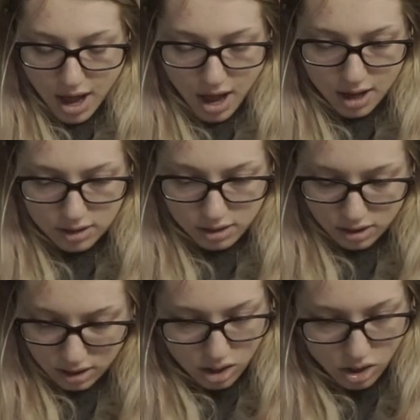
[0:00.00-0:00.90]

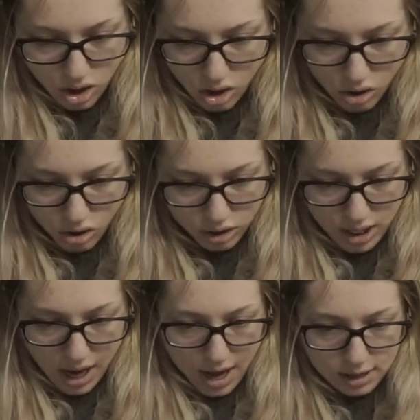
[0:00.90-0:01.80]
asked y'all
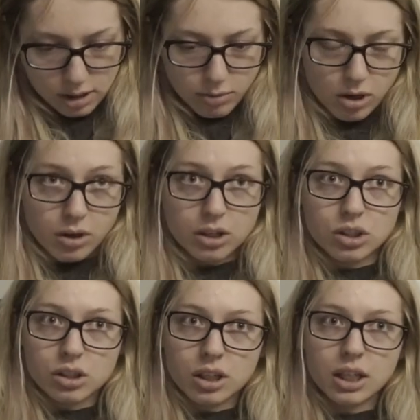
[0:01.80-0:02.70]
to ask me
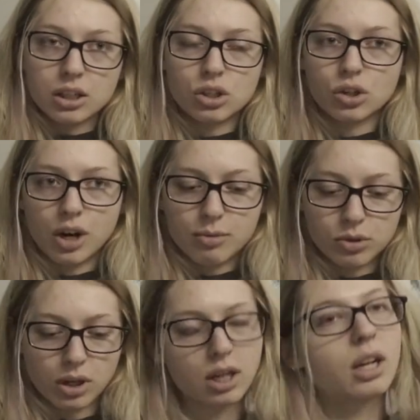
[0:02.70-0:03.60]
questions on Instagram
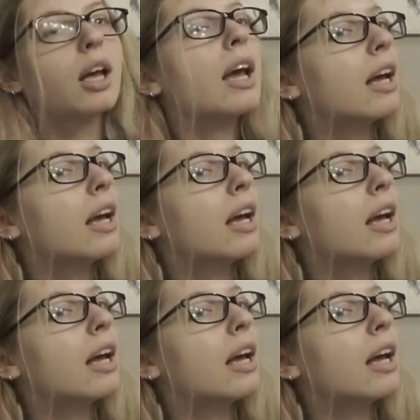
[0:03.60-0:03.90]
so I could